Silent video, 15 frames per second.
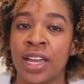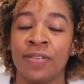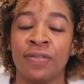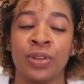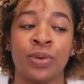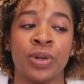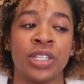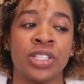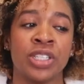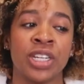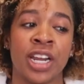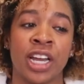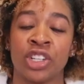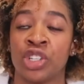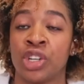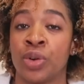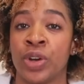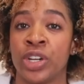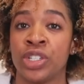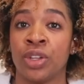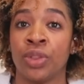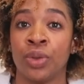influence the next
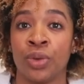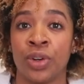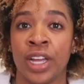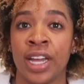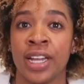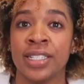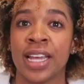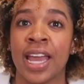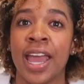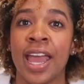generation through dance,